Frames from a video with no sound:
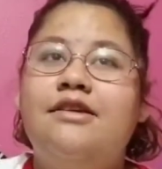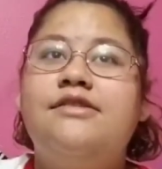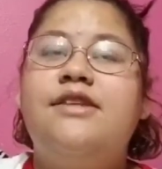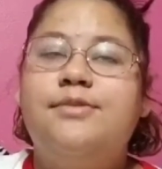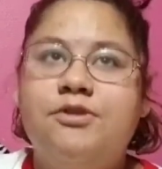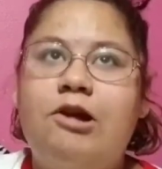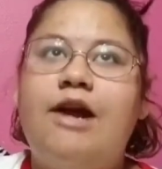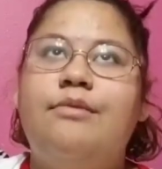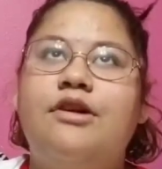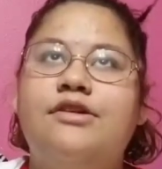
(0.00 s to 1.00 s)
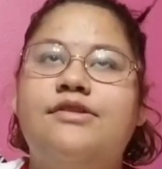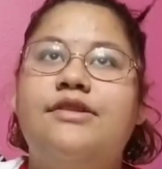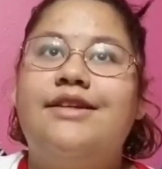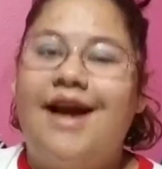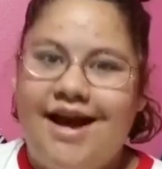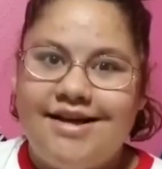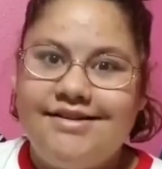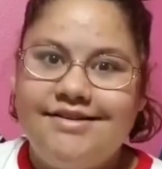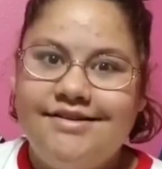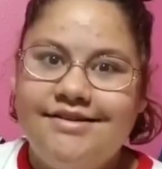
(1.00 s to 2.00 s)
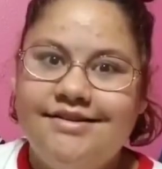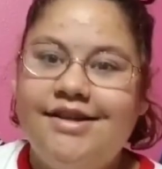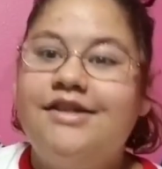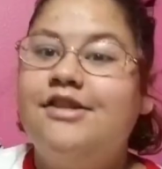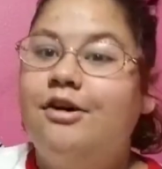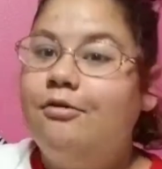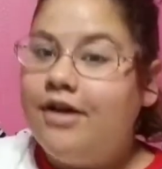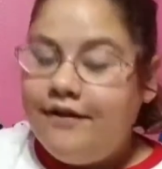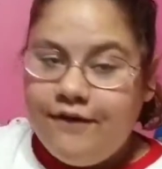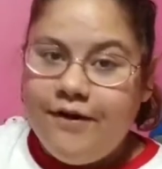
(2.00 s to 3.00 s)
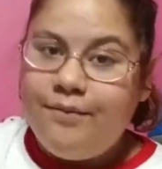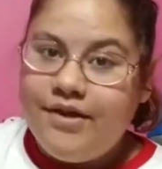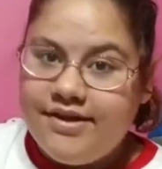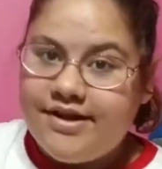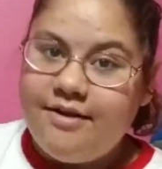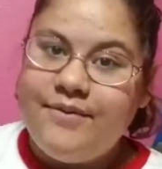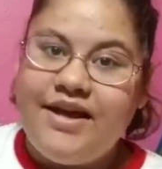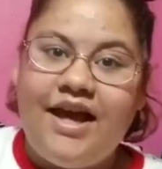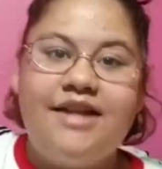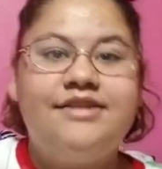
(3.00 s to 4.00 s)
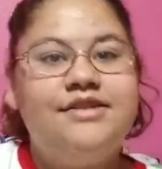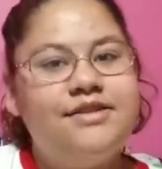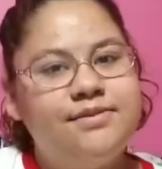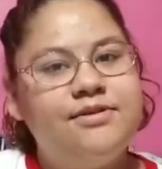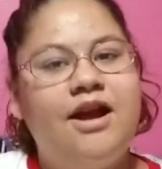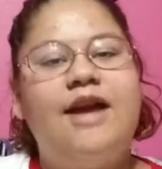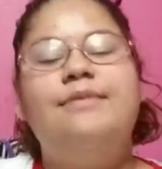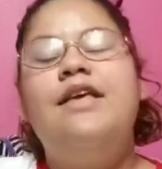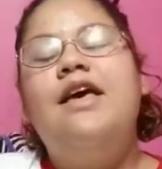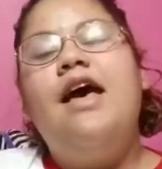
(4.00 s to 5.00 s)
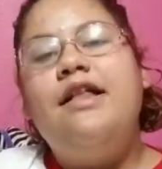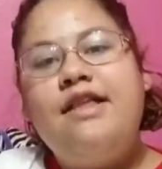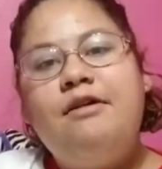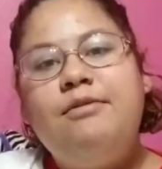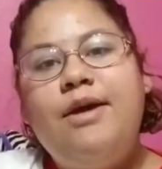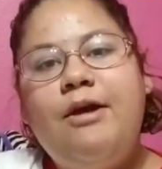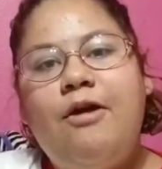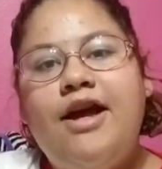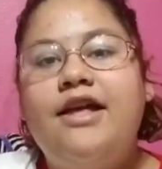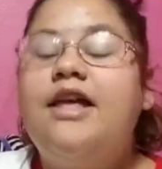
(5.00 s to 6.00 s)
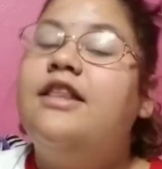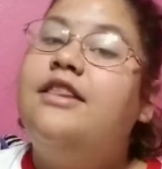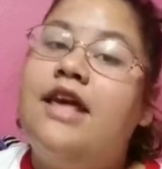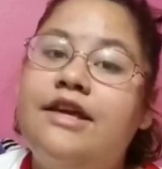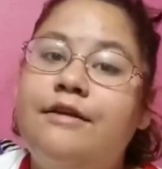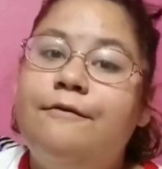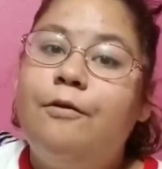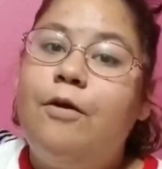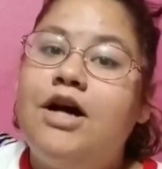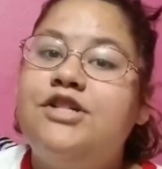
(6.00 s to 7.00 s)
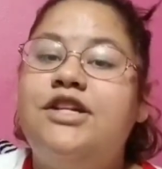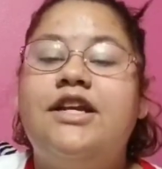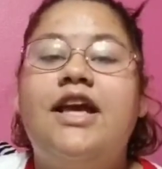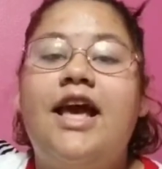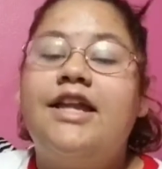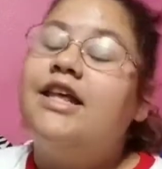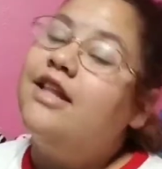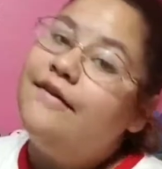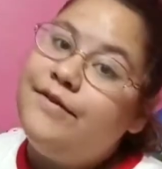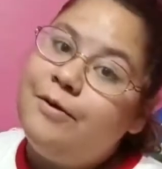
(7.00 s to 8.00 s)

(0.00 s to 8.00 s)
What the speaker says: Subscribers, guys. So if you could please help me and just subscribe, that would be great. Thank you for watching, and I love